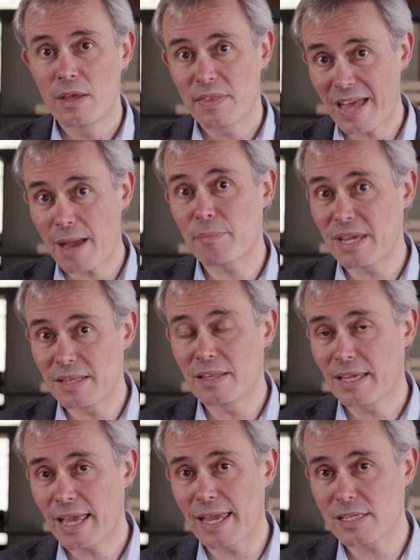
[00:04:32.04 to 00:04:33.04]
That being the
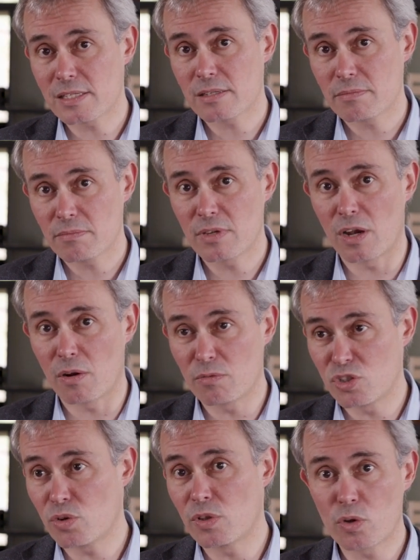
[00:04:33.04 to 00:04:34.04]
case,
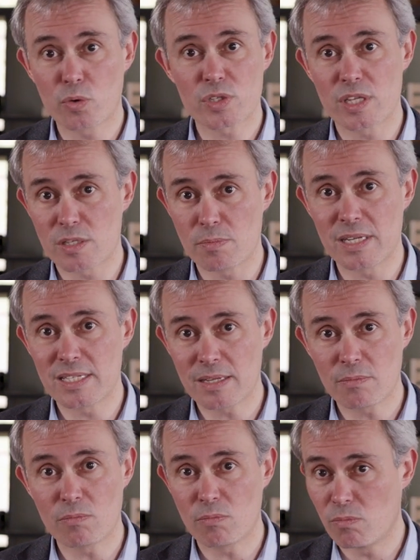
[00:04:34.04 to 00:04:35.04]
during the course of this
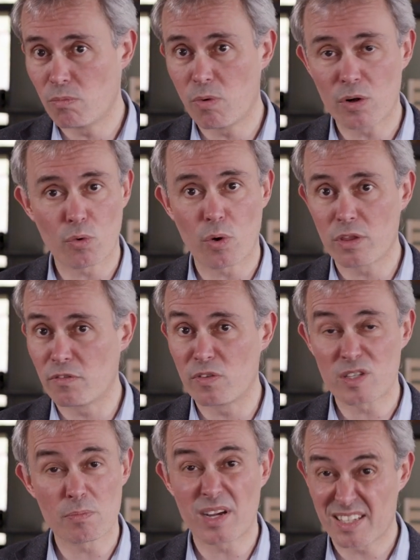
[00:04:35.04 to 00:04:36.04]
meeting, one or other of
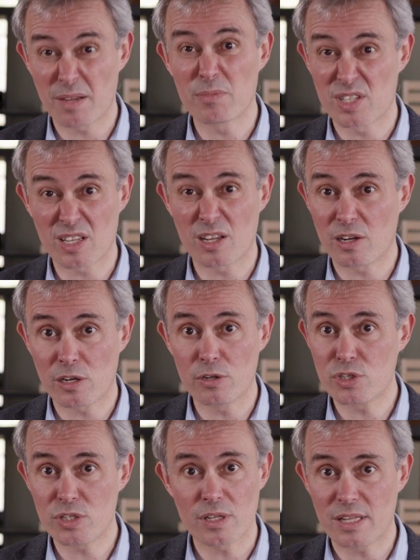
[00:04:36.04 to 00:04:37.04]
us might come to the
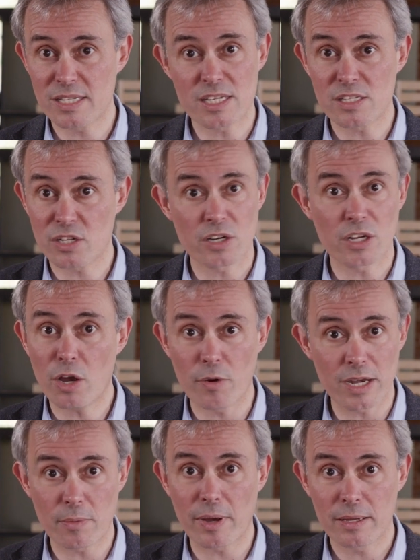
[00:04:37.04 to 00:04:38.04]
conclusion that this isn't going to go
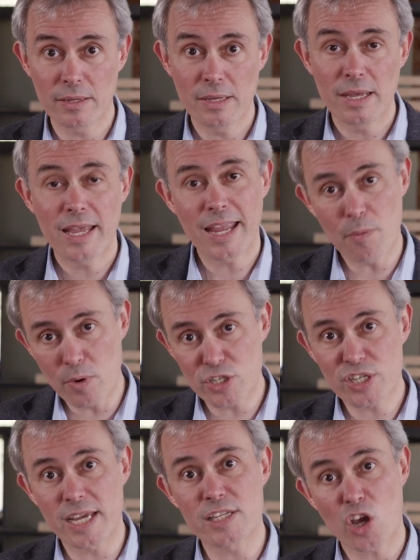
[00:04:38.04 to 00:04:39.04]
anywhere. In
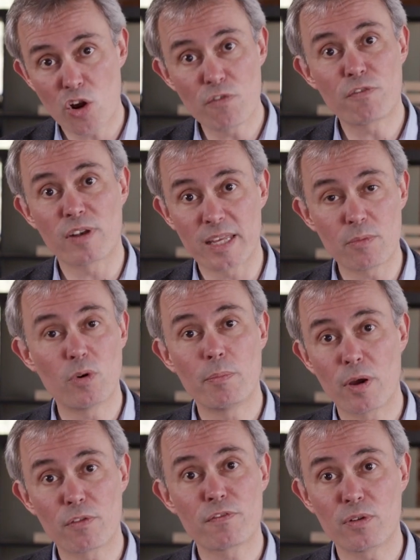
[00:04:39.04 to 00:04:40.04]
which case, hopefully, we'll
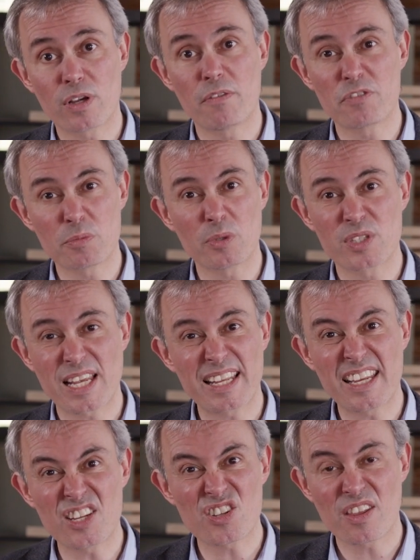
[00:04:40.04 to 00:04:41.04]
both feel comfortable
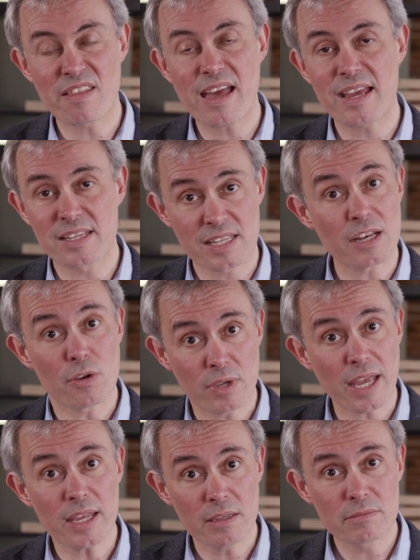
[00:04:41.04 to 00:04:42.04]
telling each other that. Is that okay?